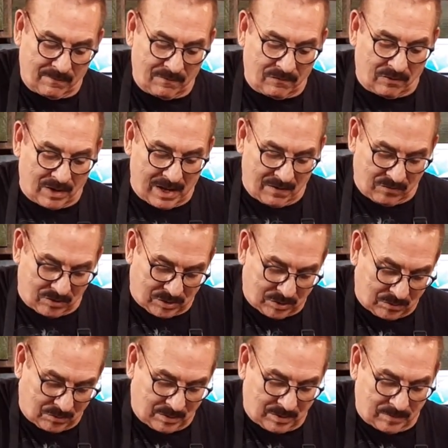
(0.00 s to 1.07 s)
flavor
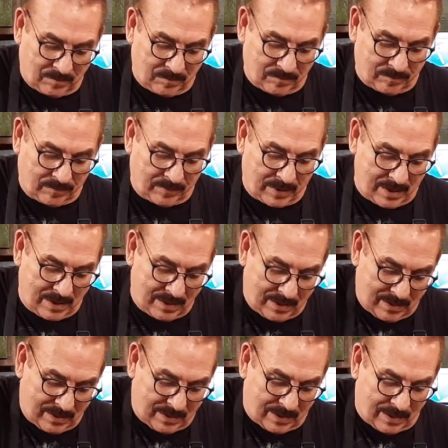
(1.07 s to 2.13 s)
to it.
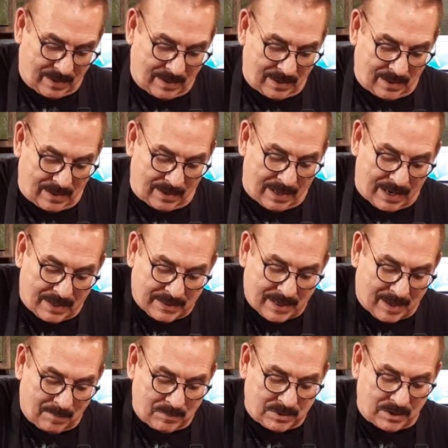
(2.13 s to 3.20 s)
A lot of
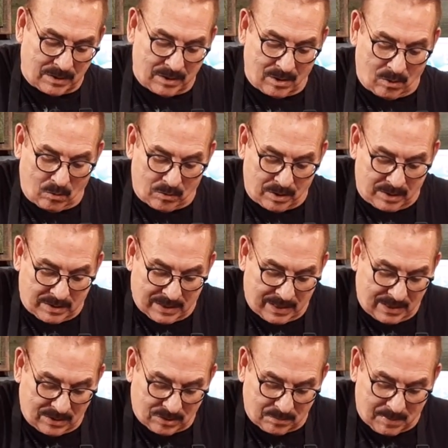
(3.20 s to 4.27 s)
times in the olden
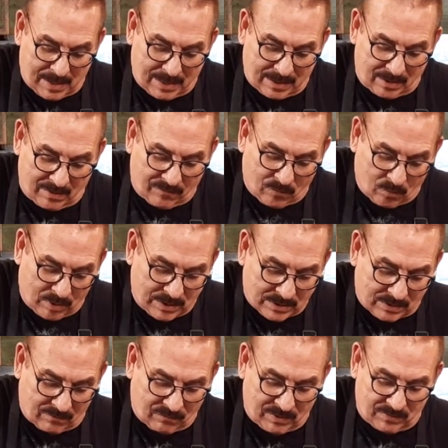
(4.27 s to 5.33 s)
days, back in the
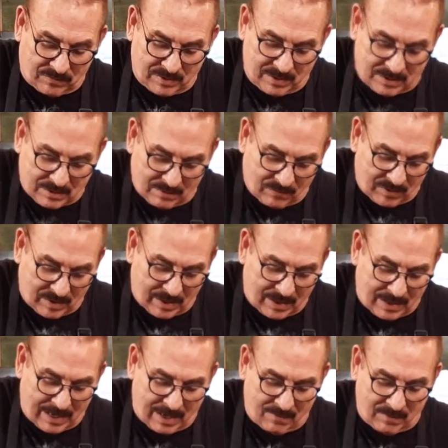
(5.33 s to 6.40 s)
40s and 50s, if they didn't
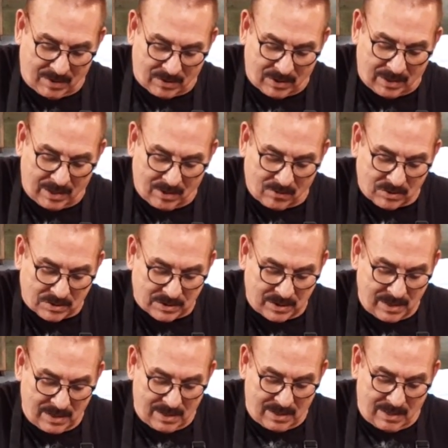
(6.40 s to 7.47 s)
have anything else,
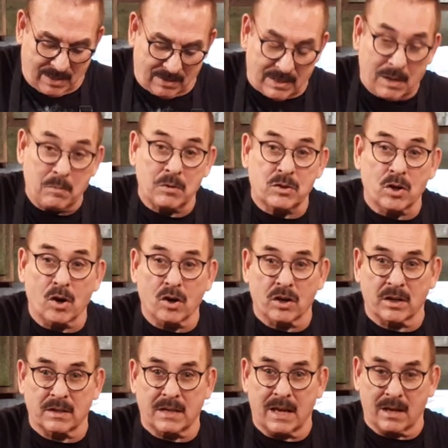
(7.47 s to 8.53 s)
they would
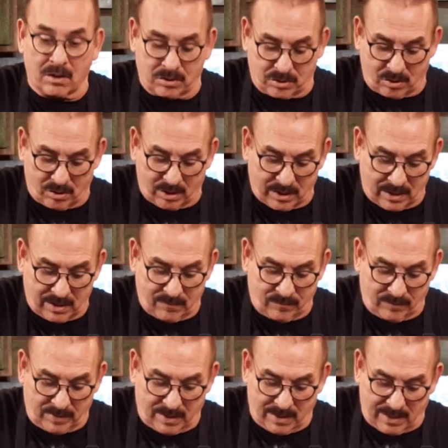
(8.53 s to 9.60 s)
take a turkey
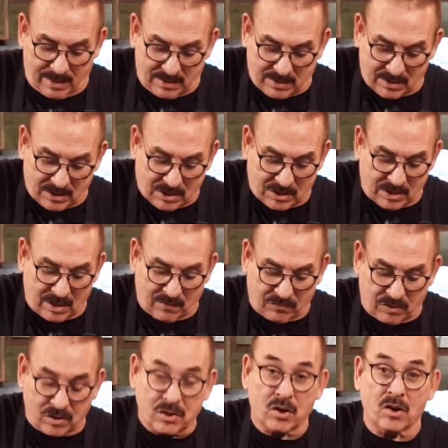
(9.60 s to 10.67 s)
and just stuff
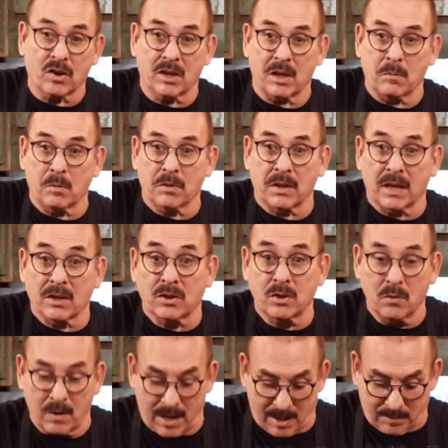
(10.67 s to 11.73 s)
the turkey with like
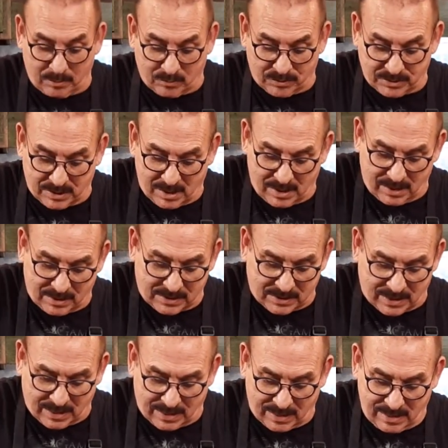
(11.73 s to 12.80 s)
two apples
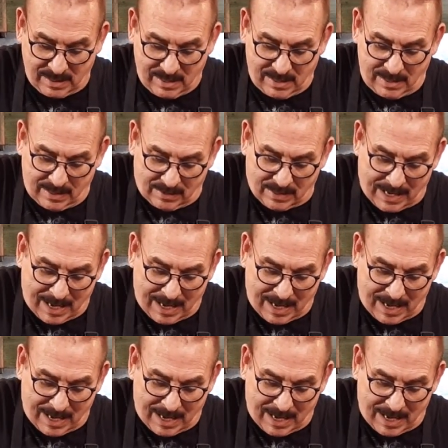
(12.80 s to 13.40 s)
inside, and the